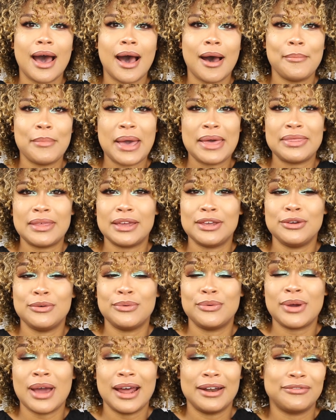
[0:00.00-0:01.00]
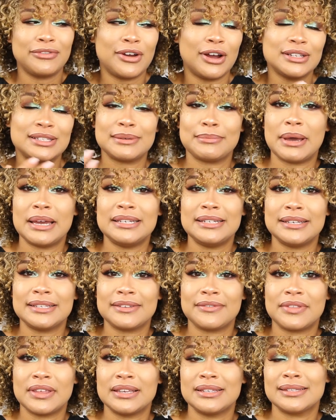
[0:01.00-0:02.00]
and that you kind of got some
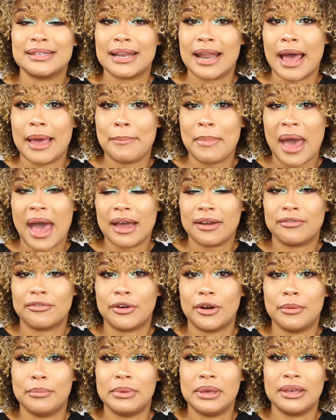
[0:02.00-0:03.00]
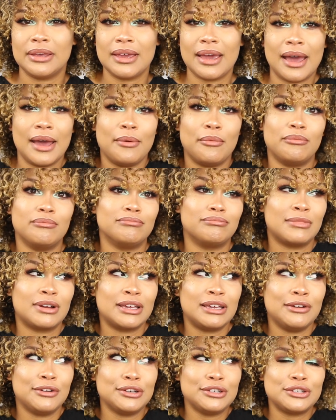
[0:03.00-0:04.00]
ideas of things that I pack for Amelia. I'm
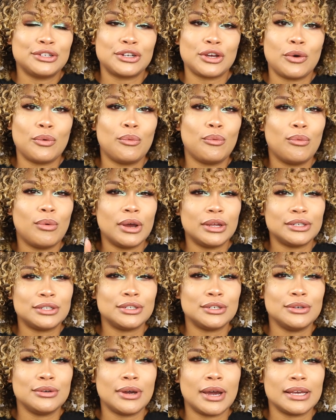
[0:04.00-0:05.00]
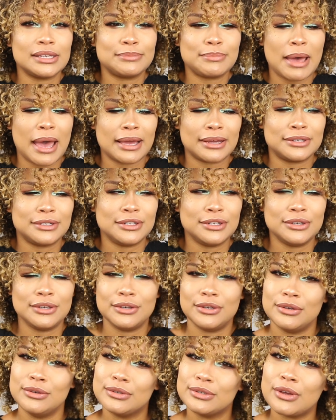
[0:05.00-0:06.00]
curious to know, what do you guys pack? Do
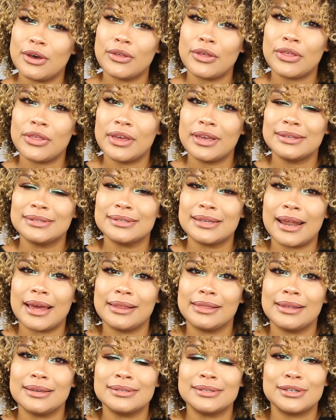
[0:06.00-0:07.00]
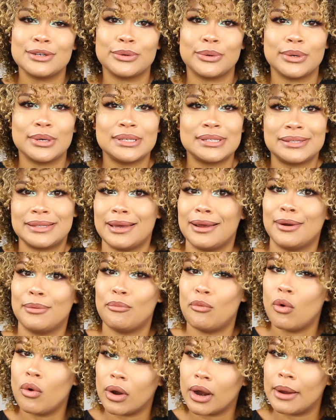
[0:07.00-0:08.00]
you use all the things that I listed, or is there
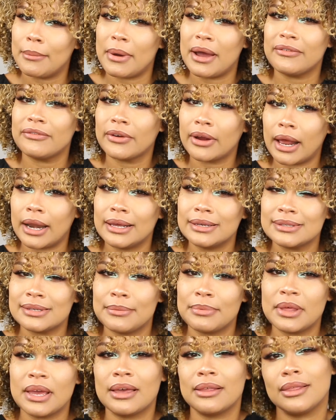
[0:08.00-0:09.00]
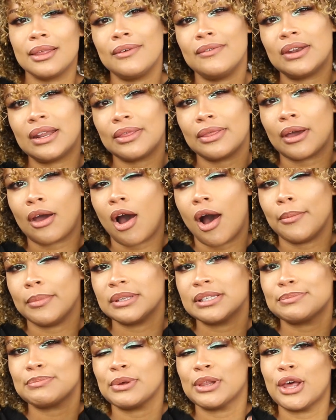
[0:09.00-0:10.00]
more? Am I forgetting something? Leave it in the
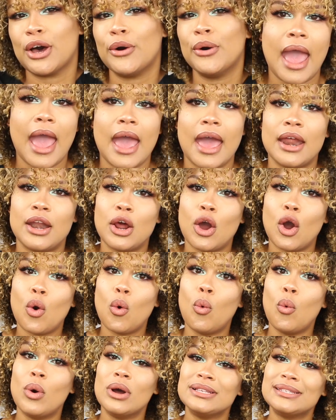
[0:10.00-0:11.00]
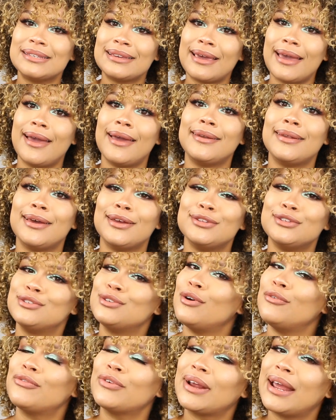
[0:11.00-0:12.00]
comments below. And once again,
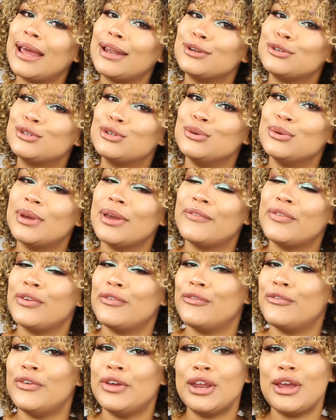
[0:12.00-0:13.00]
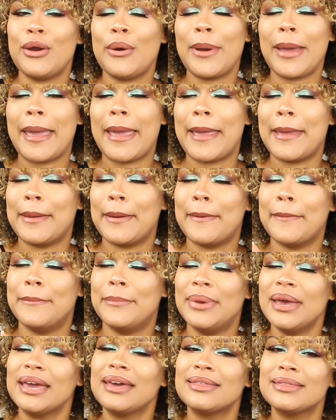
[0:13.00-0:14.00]
don't forget to give the video a
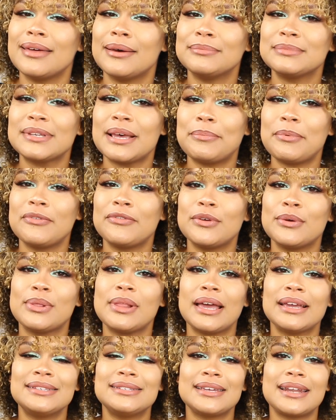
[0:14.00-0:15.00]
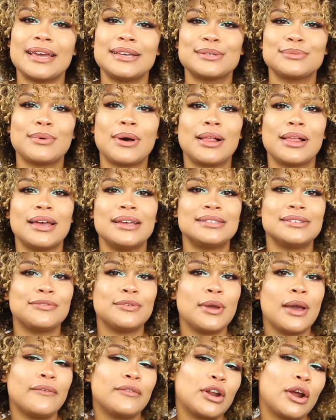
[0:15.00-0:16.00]
big thumbs up if you liked it, as well as
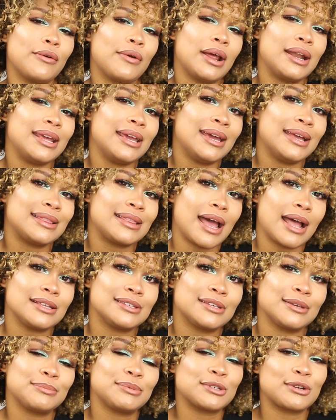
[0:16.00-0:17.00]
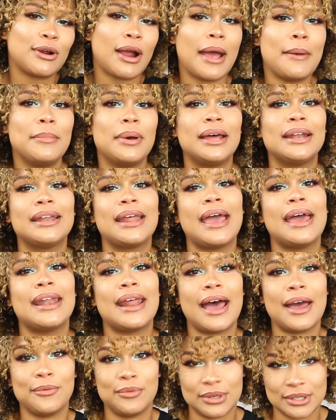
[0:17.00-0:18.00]
if you haven't already, hit that subscribe button,
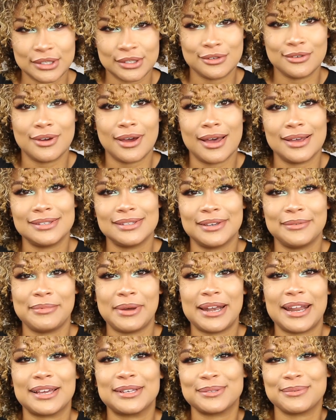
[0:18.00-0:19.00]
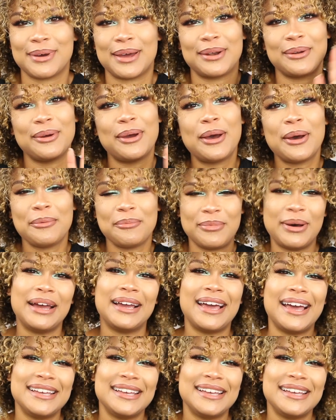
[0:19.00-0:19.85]
and I will see you guys in my next one. Bye